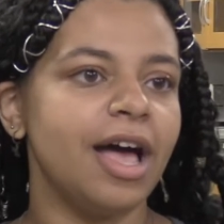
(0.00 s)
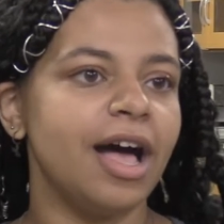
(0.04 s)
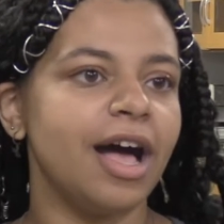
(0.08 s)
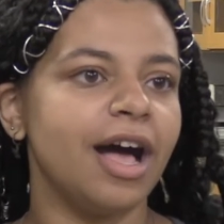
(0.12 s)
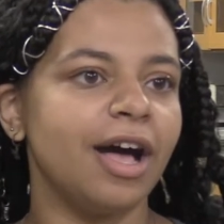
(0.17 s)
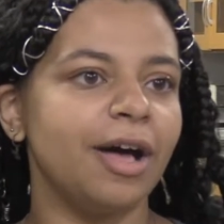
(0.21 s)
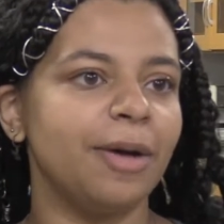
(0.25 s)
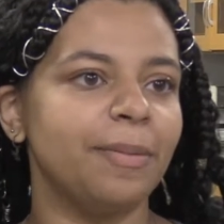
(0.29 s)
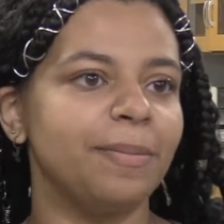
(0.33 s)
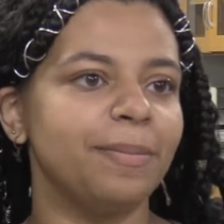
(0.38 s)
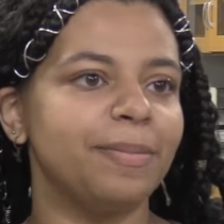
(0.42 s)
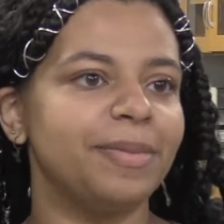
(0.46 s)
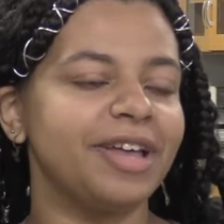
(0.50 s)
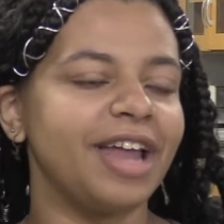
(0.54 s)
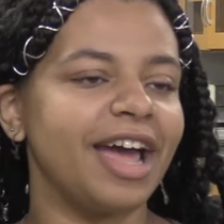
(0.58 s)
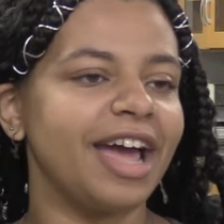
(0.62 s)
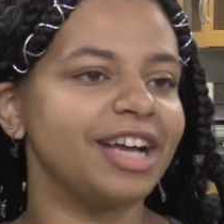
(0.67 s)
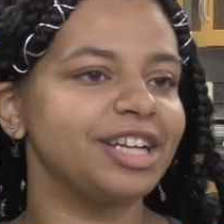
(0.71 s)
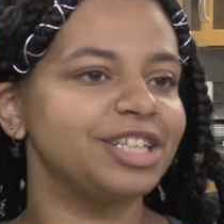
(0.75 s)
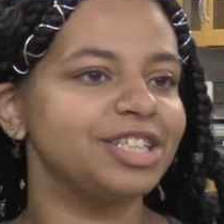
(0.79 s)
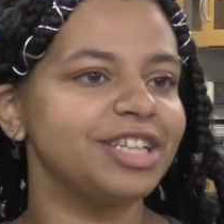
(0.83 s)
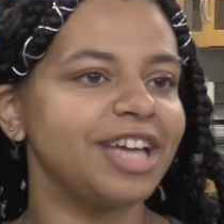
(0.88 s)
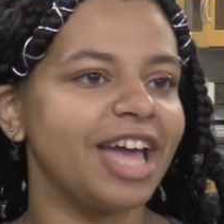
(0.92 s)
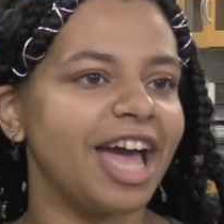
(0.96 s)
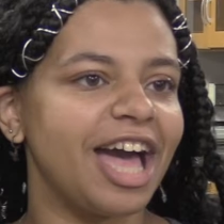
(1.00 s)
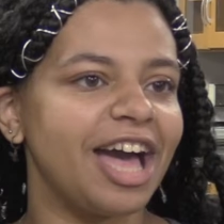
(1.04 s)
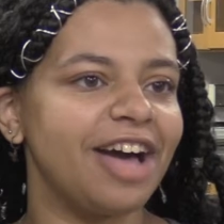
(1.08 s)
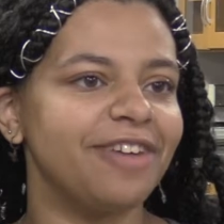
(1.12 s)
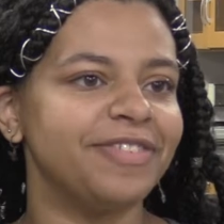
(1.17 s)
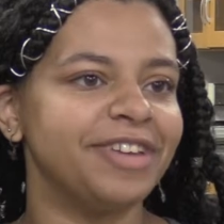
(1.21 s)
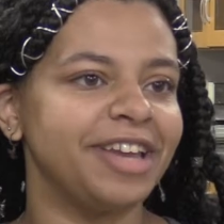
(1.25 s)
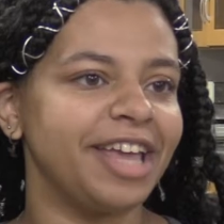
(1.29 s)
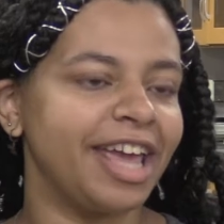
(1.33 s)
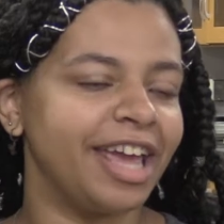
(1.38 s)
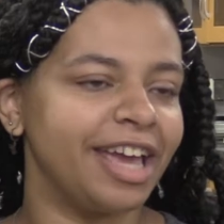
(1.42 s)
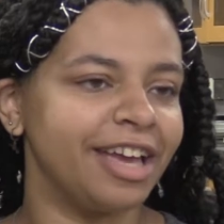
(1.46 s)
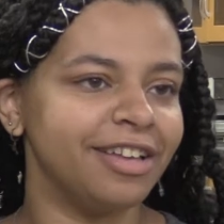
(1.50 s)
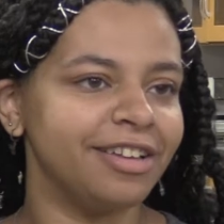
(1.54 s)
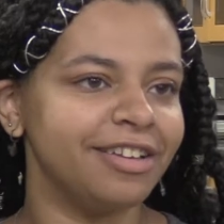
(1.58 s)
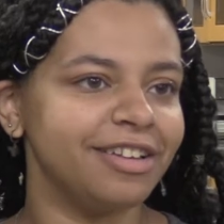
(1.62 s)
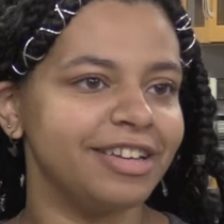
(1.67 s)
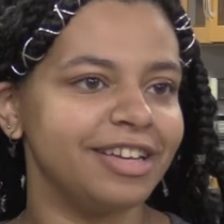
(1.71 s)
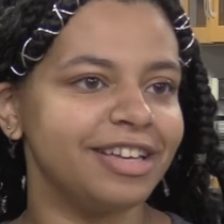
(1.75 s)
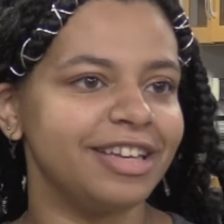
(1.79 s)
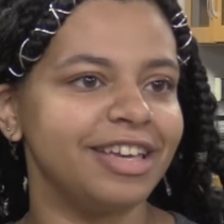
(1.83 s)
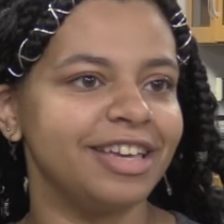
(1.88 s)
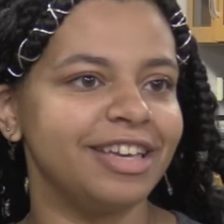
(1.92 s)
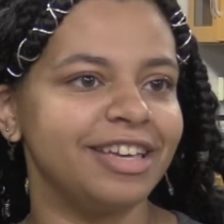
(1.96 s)
but I actually have an aunt
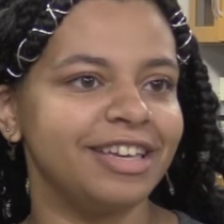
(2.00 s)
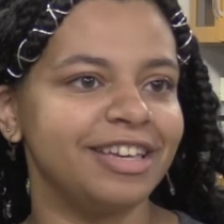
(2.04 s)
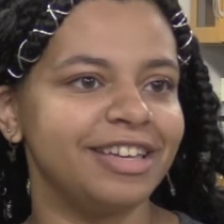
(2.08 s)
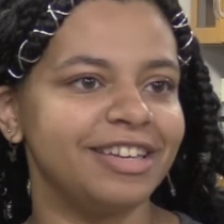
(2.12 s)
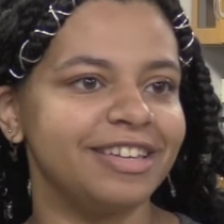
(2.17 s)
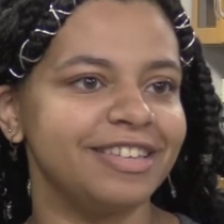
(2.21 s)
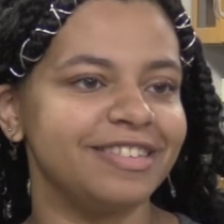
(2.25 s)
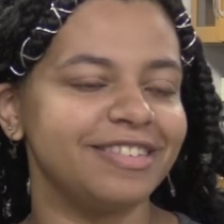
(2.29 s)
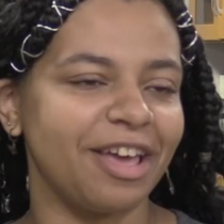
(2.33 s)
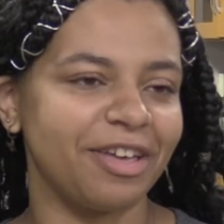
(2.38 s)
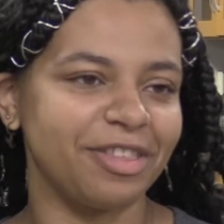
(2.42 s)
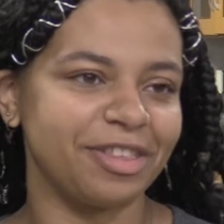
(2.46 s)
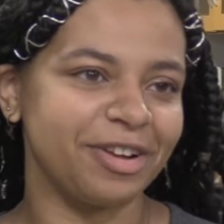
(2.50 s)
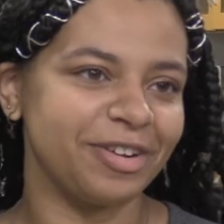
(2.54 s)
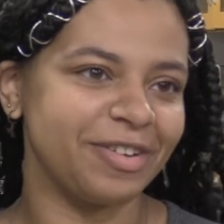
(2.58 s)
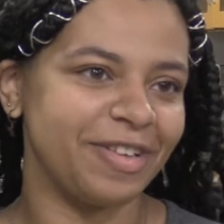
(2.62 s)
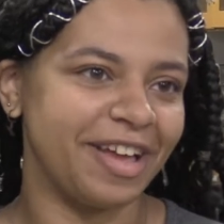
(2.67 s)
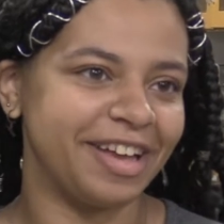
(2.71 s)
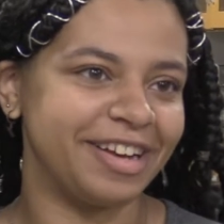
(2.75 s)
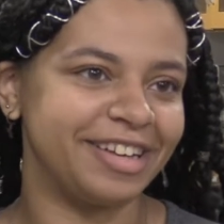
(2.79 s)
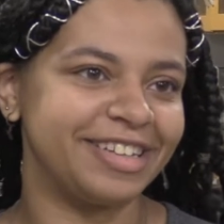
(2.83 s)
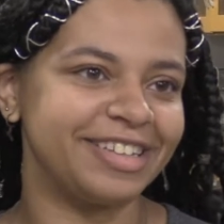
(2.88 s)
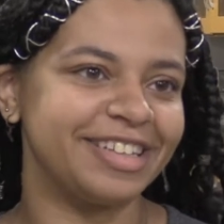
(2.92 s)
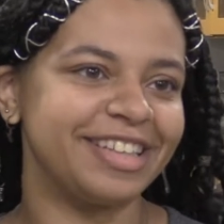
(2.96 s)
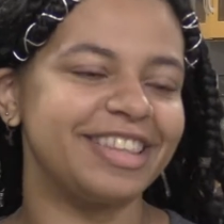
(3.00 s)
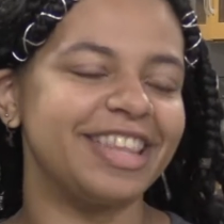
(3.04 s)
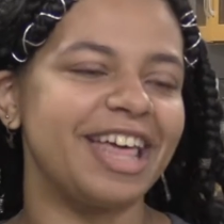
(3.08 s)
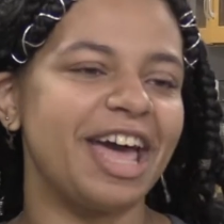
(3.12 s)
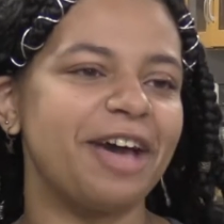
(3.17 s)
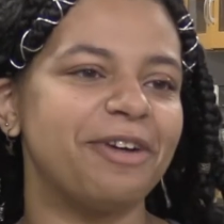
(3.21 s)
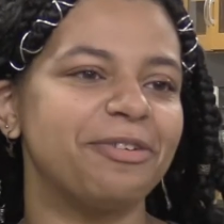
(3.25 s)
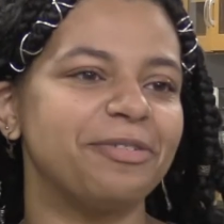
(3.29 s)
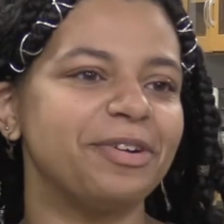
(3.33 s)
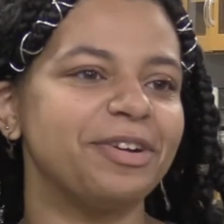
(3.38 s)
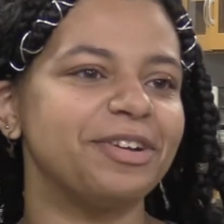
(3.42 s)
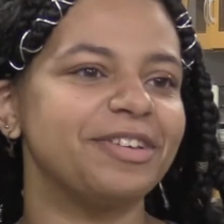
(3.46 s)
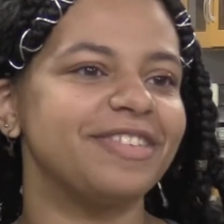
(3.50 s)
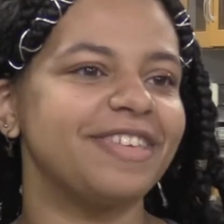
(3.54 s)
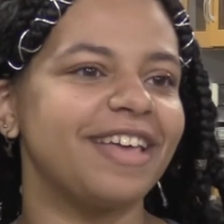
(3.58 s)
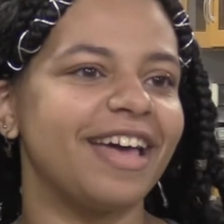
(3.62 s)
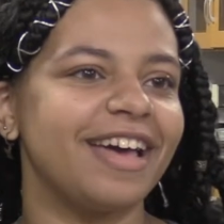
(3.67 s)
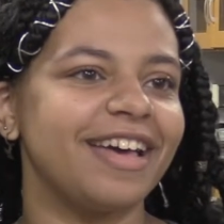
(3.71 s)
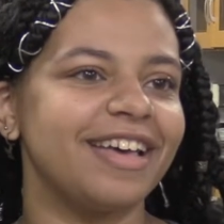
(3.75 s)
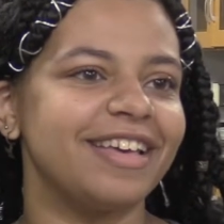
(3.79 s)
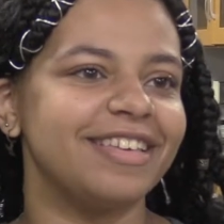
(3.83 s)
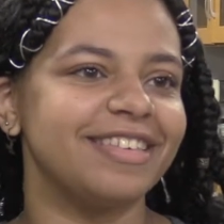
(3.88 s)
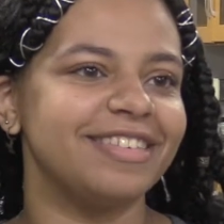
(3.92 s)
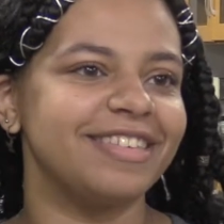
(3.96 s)
in South Carolina that works
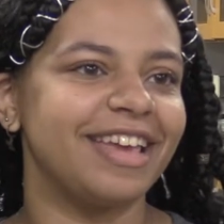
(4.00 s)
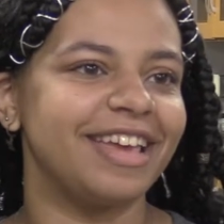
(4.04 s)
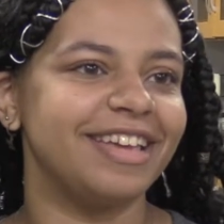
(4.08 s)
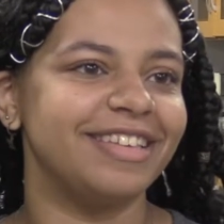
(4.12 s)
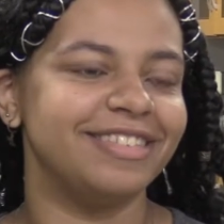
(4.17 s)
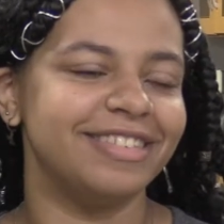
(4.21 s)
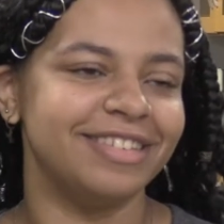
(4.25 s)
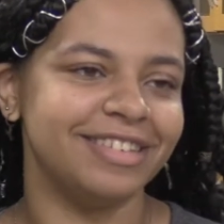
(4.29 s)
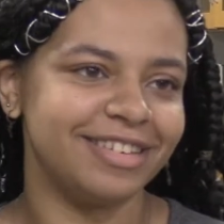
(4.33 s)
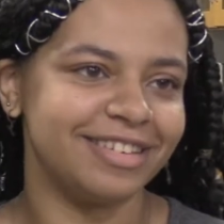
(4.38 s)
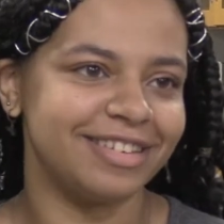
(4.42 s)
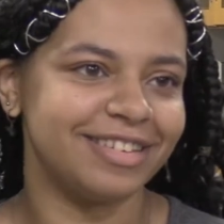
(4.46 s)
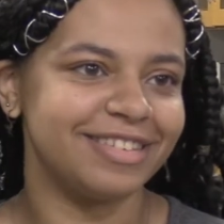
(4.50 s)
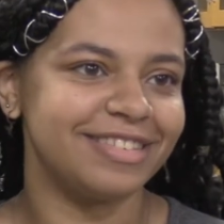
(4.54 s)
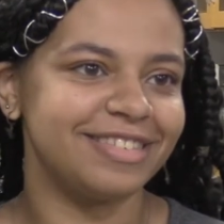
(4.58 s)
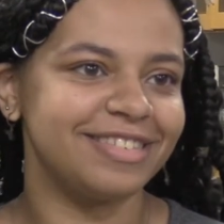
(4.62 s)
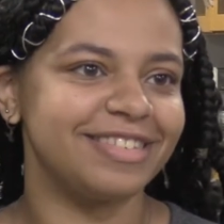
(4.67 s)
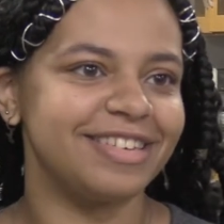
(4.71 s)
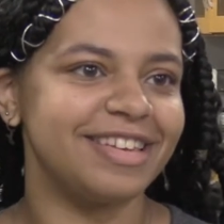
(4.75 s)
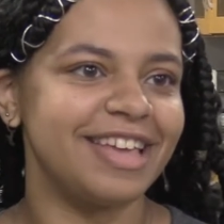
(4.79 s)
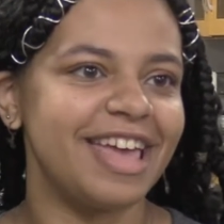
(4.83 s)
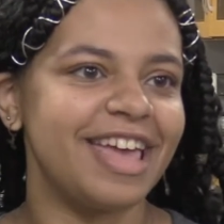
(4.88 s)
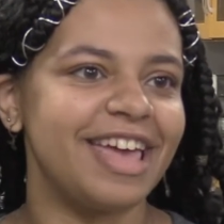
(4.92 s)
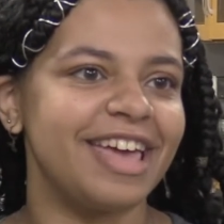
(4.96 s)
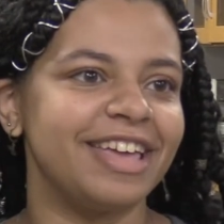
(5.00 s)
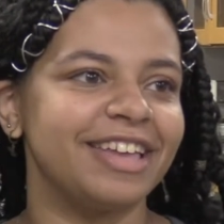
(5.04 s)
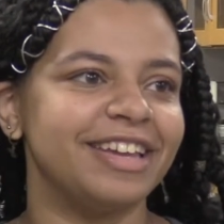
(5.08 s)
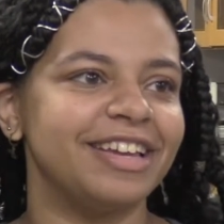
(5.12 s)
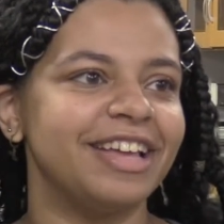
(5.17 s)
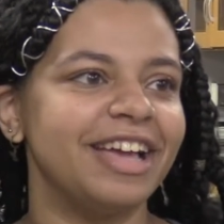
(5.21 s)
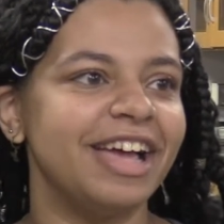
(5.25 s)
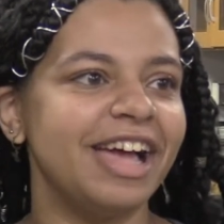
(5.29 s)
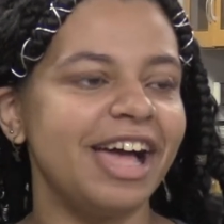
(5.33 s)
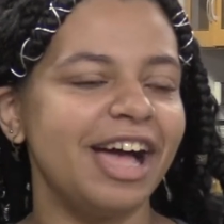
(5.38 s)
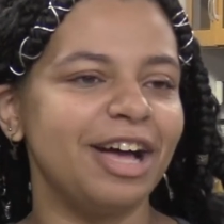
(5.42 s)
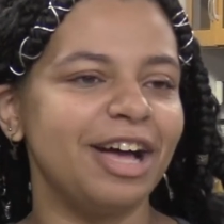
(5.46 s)
as a dentist, and